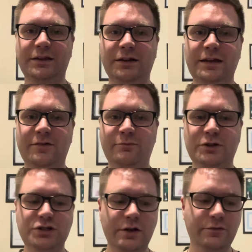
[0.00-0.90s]
going to give them a
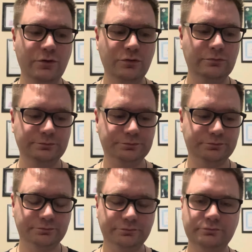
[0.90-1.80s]
shuffle.
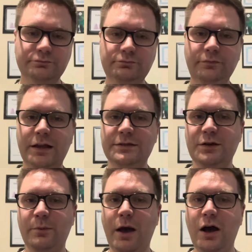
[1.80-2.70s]

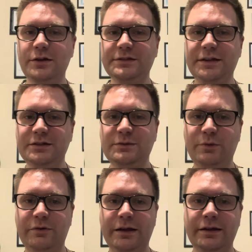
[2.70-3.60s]
So I'm asking
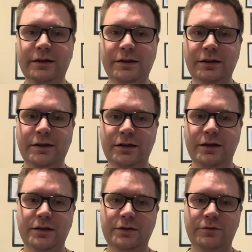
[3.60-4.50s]
spirit
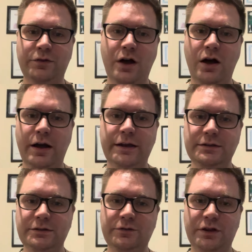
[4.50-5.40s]
for the
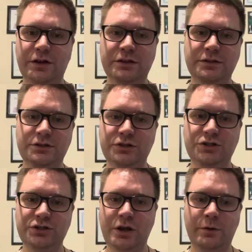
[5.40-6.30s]
highest of good to
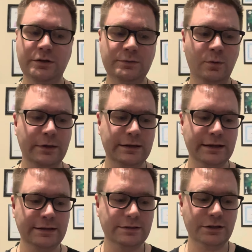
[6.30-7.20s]
show us what we
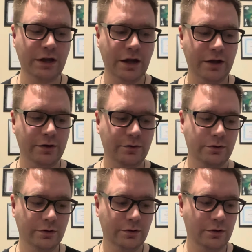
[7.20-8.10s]
need to know
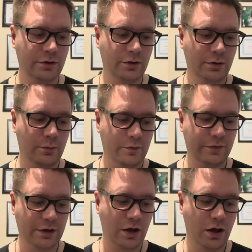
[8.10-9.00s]
with
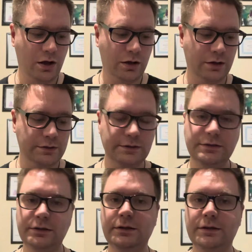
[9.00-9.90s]
the
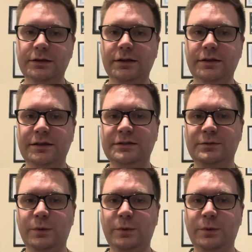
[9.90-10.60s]
cards this